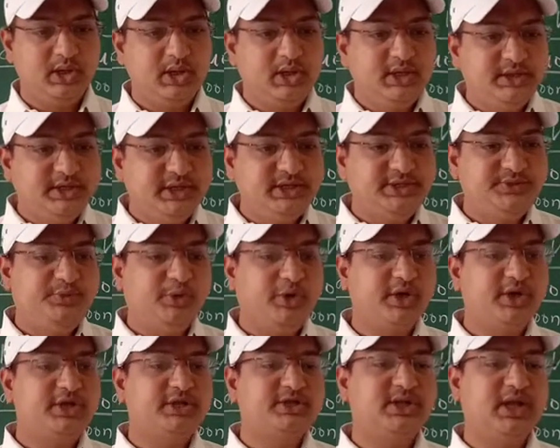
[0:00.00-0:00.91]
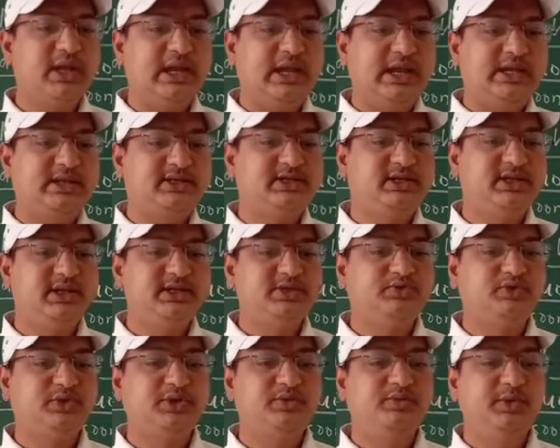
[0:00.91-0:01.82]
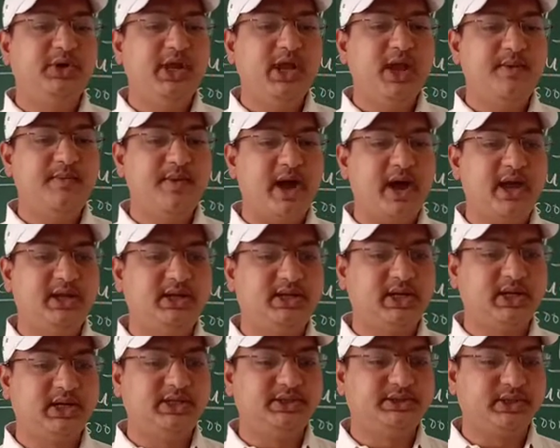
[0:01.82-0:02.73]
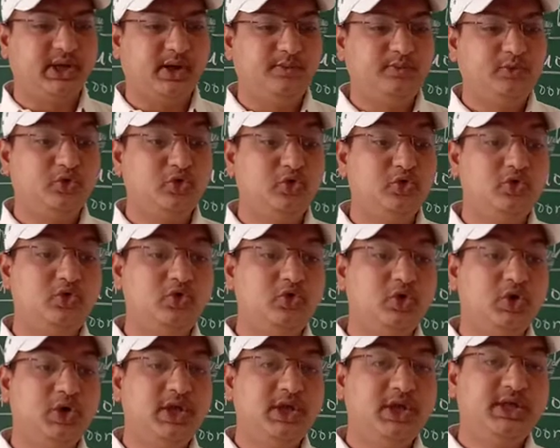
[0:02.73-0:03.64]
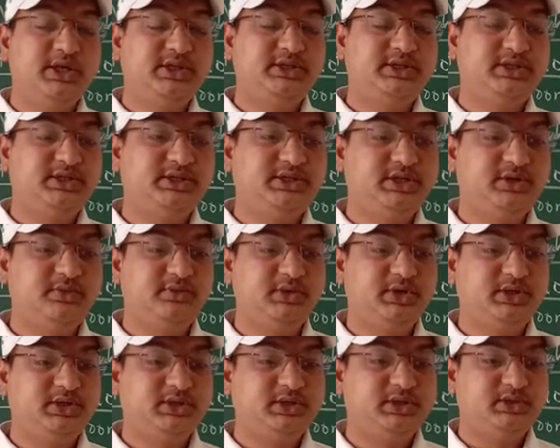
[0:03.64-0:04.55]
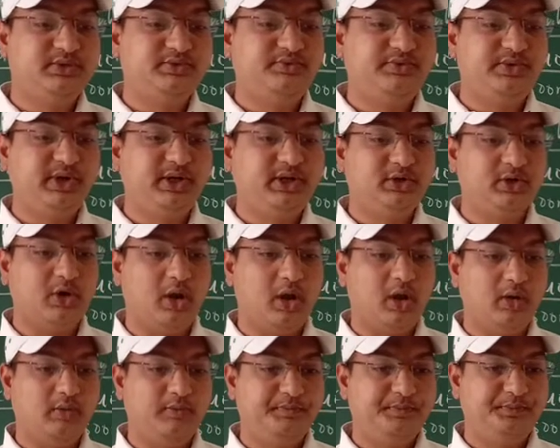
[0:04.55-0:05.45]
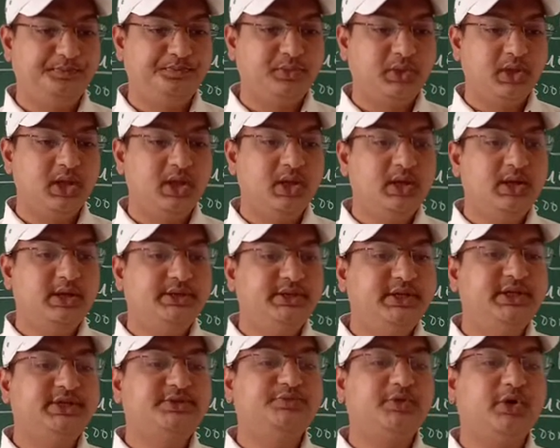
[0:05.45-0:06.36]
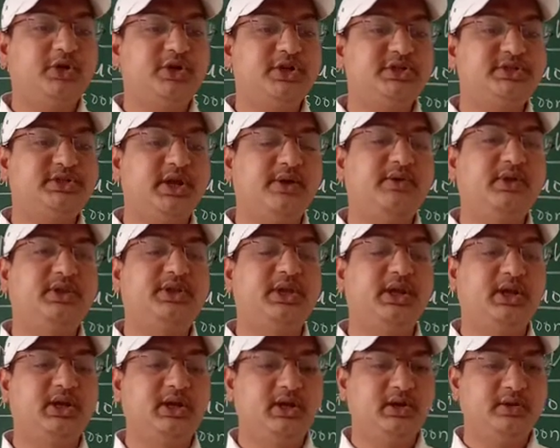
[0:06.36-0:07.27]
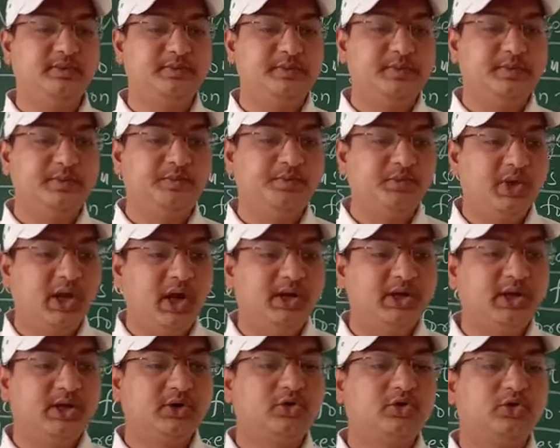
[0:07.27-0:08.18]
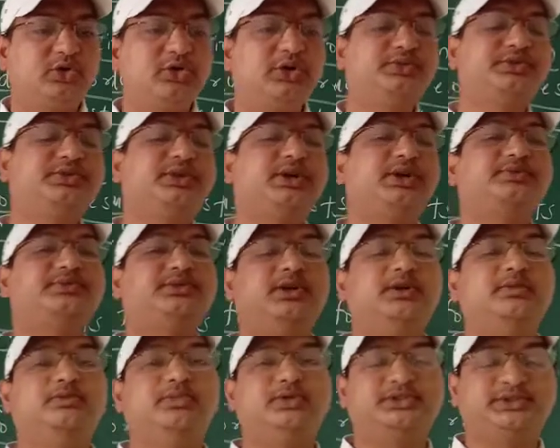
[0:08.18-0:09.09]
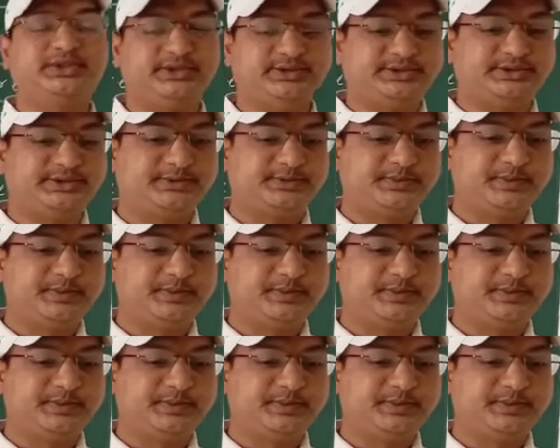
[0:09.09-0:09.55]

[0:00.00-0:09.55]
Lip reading: These forests are less dense with medium height trees up to 60 feet tall. These forests have a thick undergrowth of shrubs and bushes.